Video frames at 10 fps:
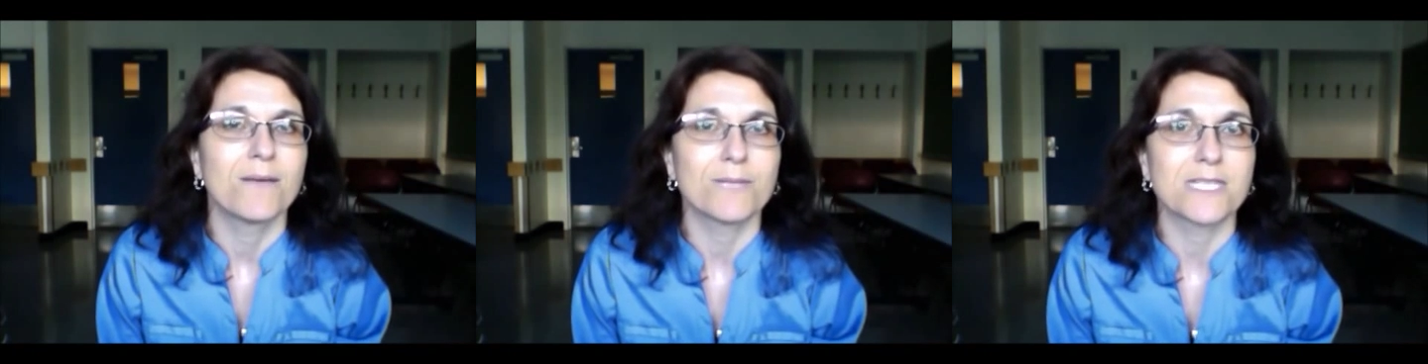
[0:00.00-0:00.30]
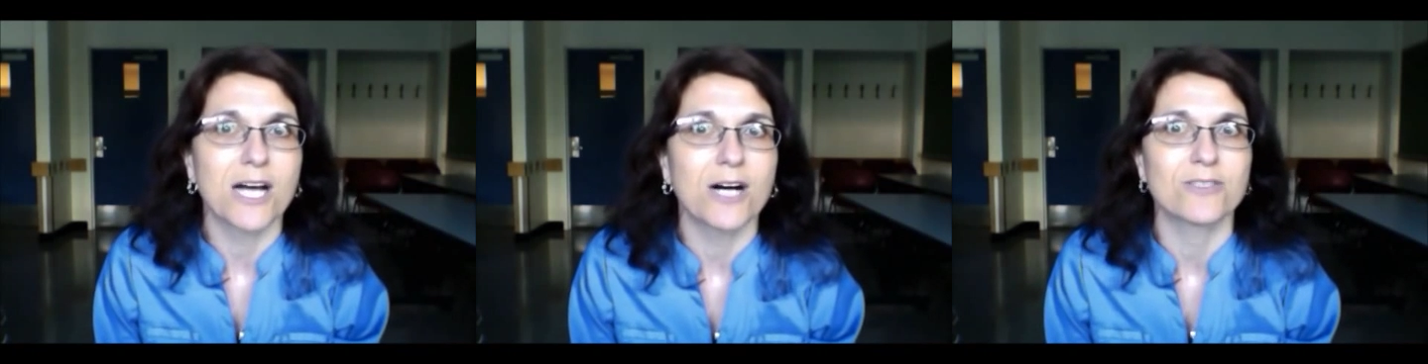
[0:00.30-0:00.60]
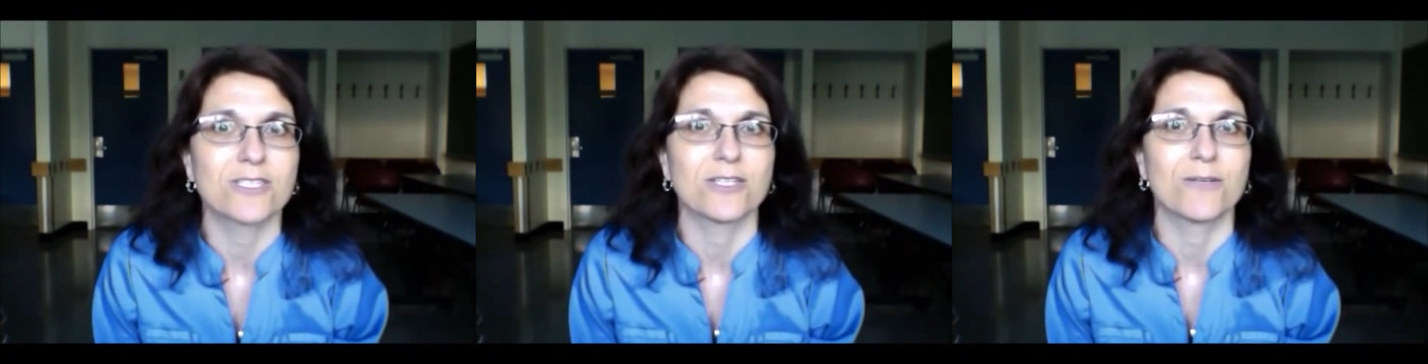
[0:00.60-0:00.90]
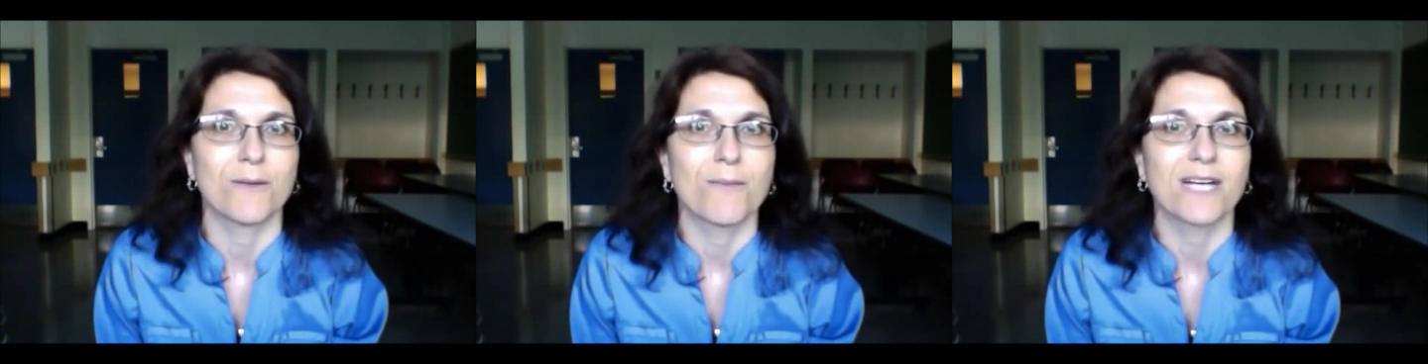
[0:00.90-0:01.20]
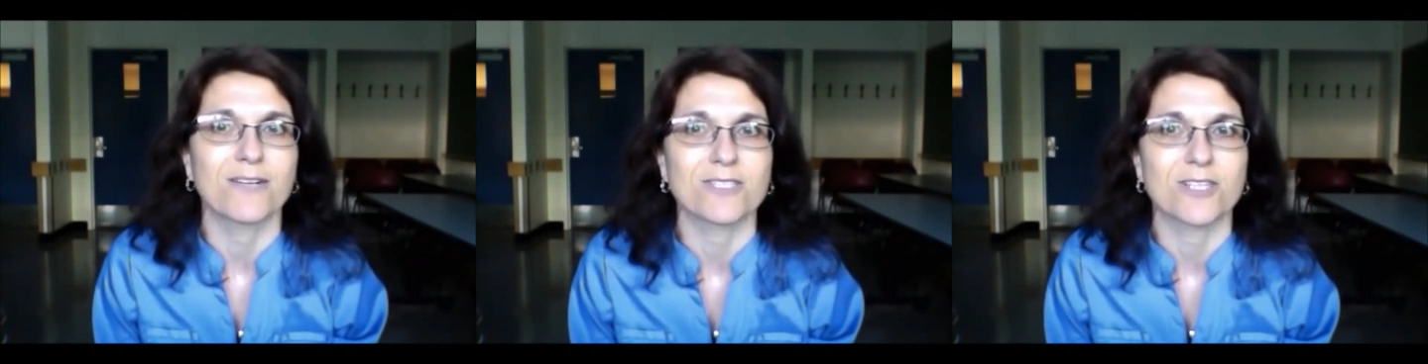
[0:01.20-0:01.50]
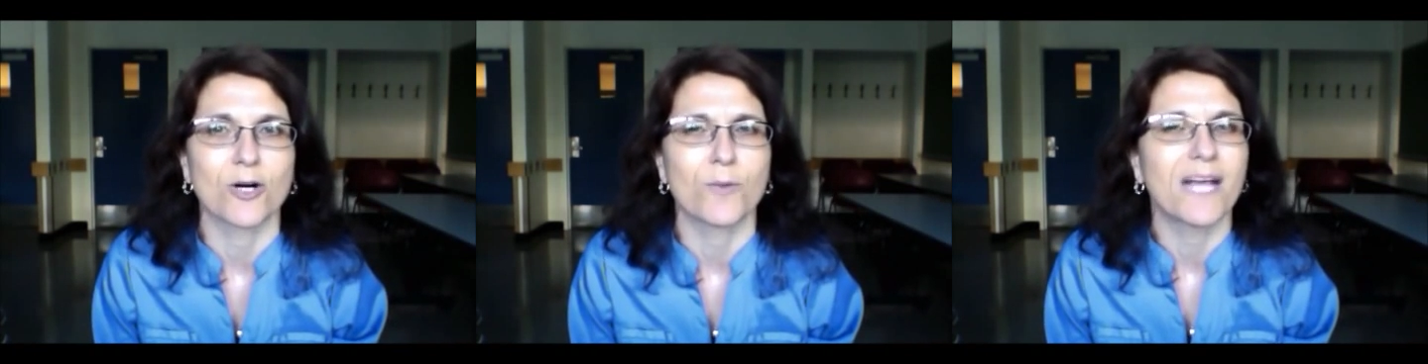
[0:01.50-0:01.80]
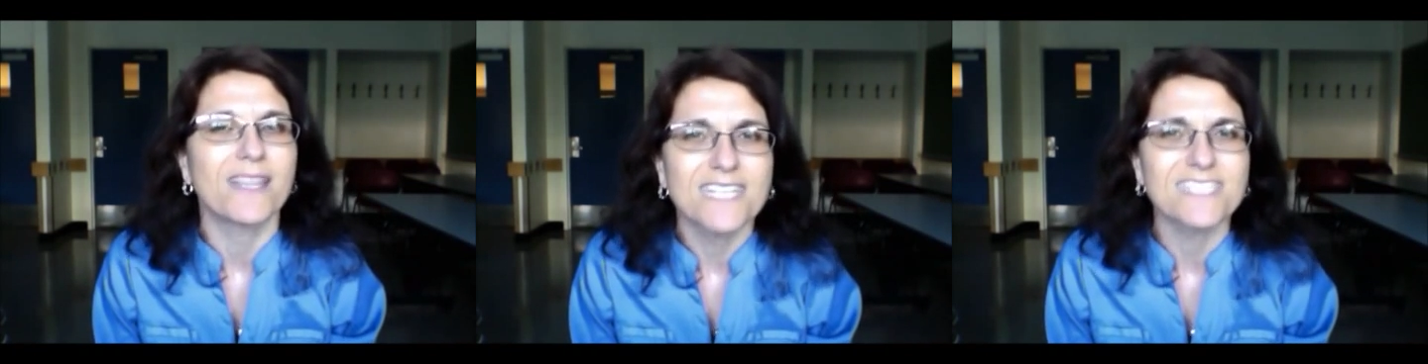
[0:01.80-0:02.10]
pitot tube, and microscope,
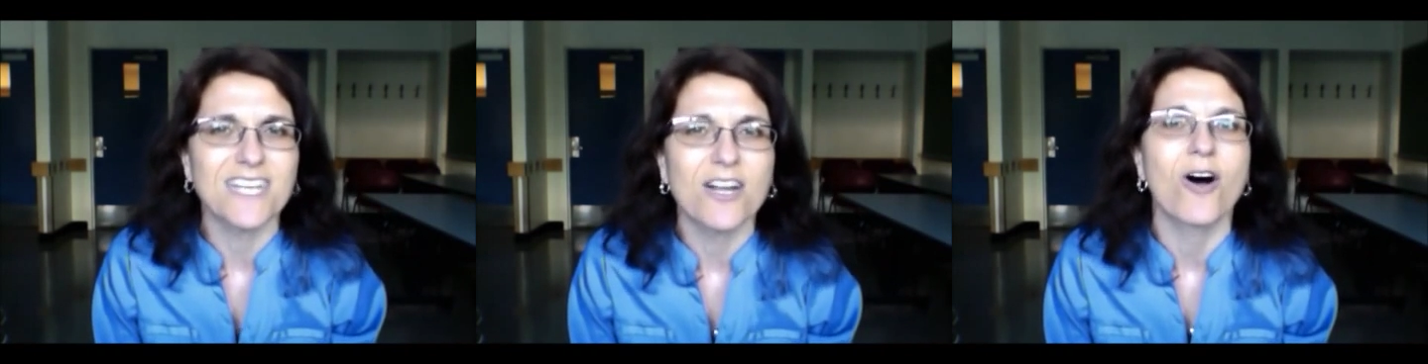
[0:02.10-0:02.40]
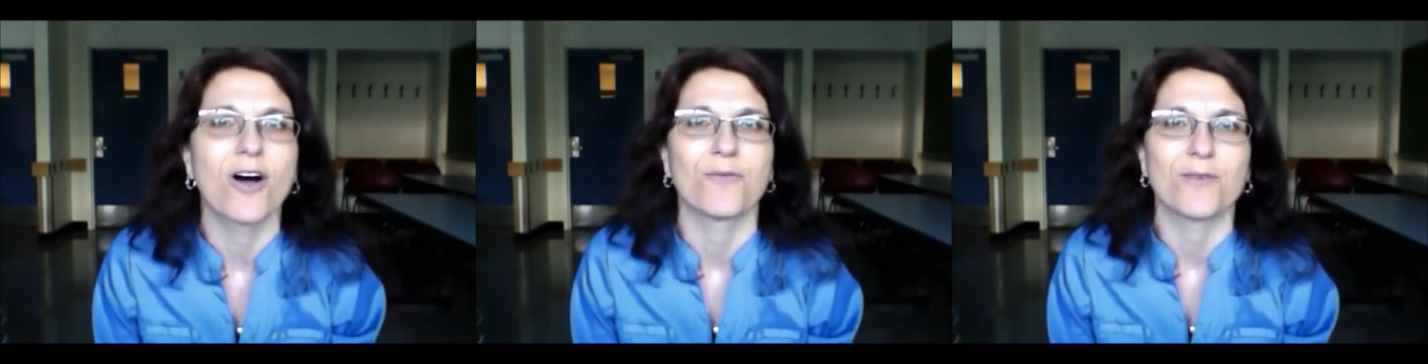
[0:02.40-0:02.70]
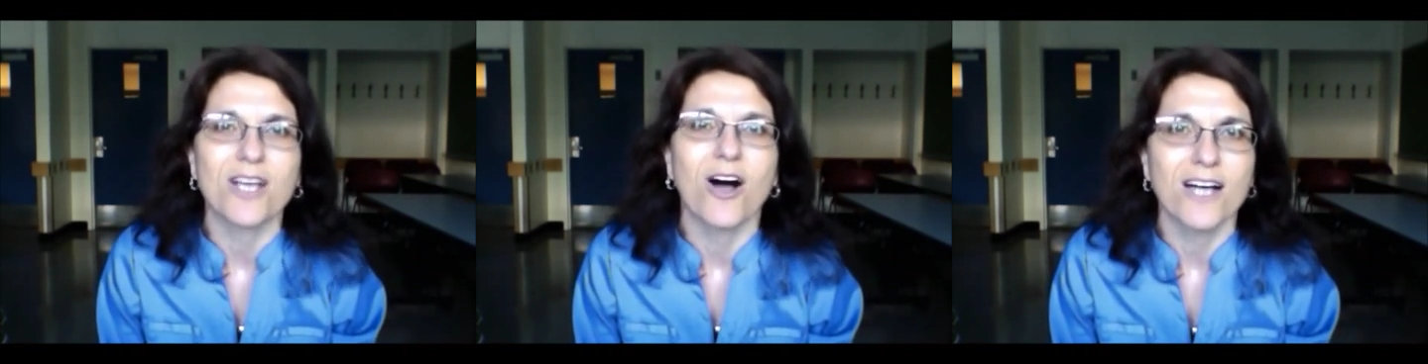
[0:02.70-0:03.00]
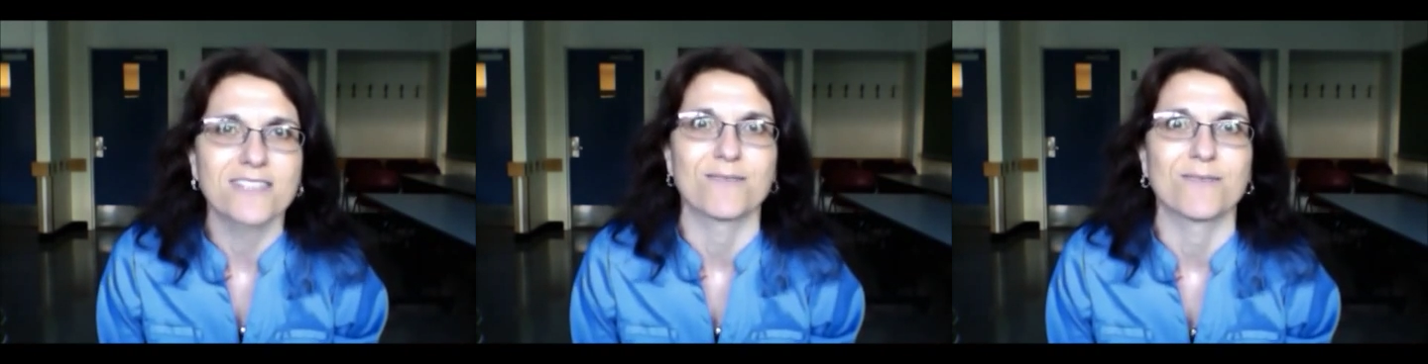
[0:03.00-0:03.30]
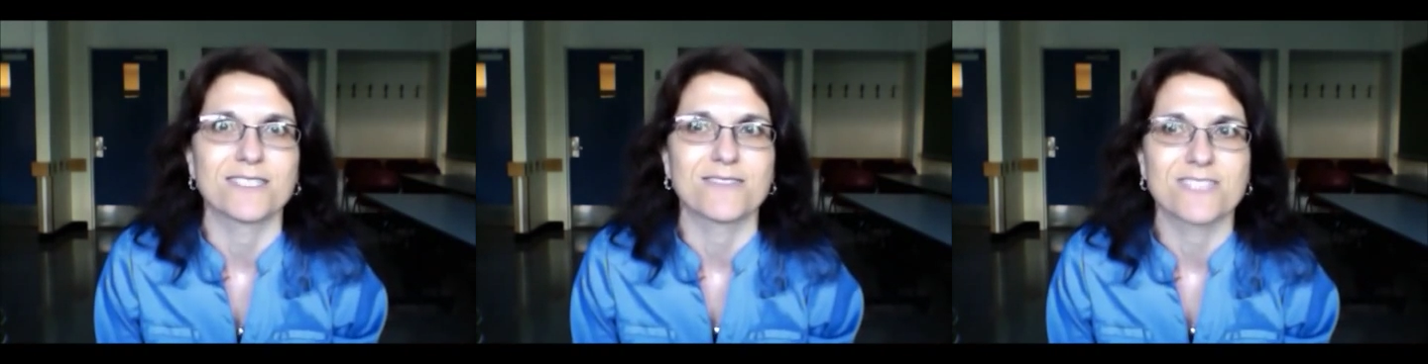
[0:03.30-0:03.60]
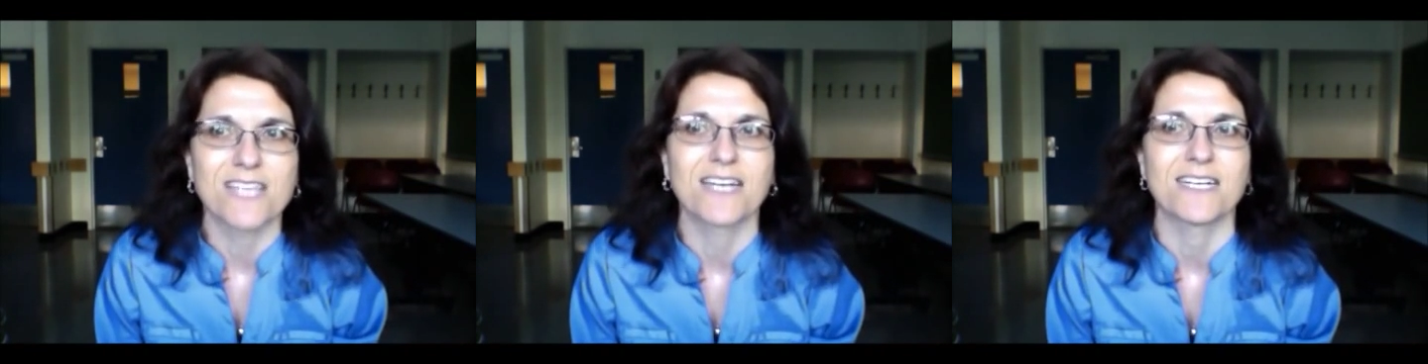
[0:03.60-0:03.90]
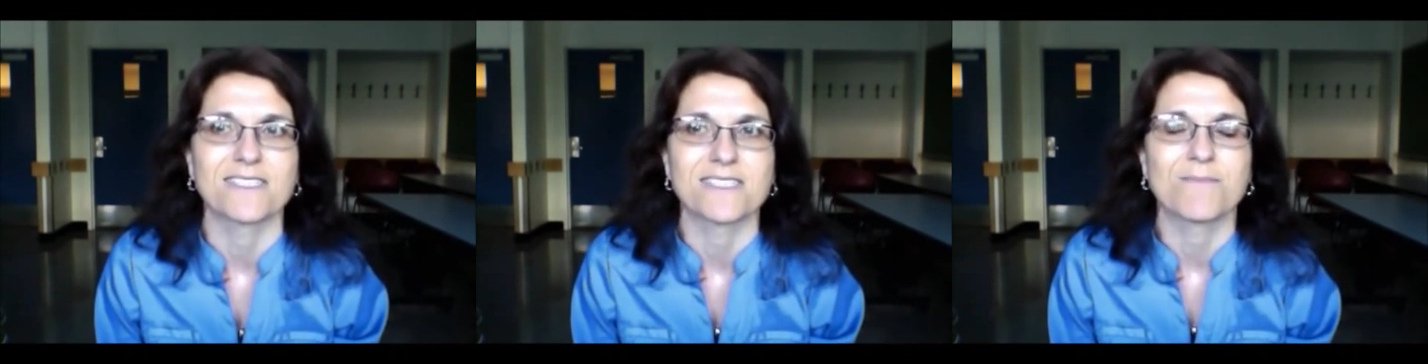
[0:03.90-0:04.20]
and let's get on with the awesomeness of
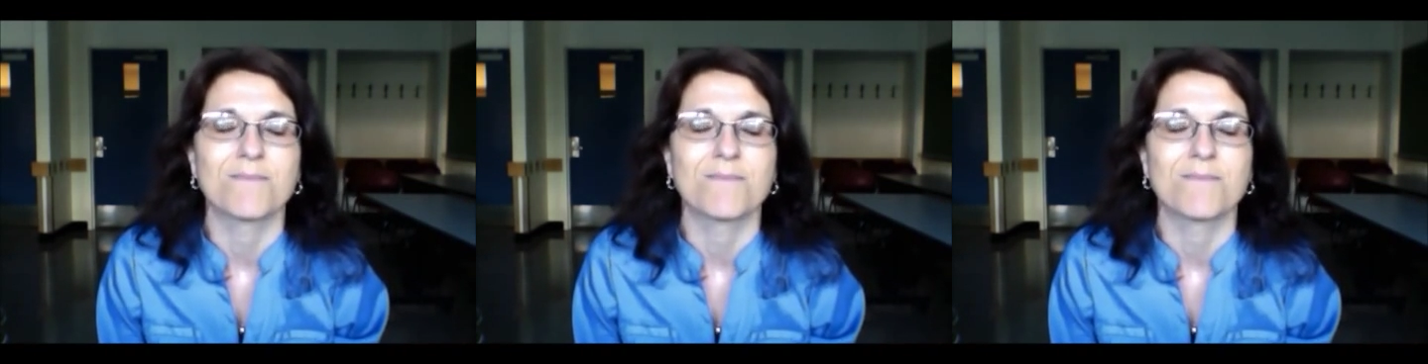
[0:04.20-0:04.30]
science.